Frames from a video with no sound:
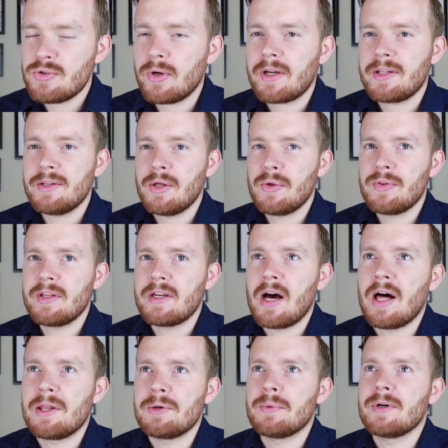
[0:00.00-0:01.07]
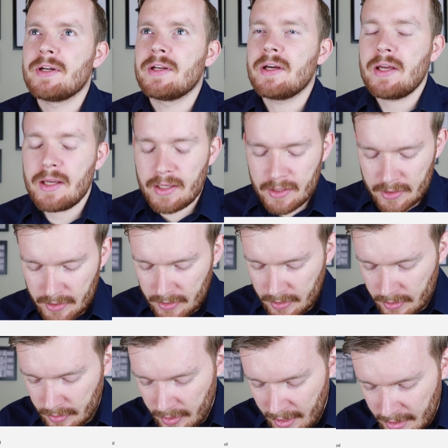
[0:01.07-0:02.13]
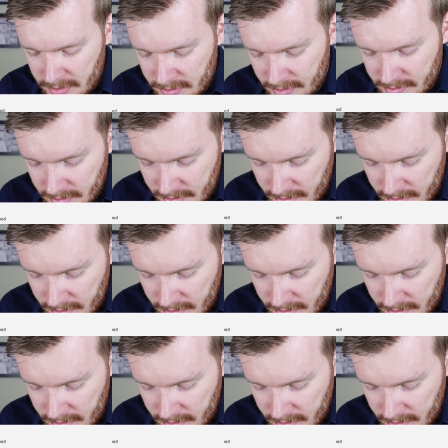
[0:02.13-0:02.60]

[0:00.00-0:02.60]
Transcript: Drunk, and Lonely in Hollywood. Oh gosh, that's a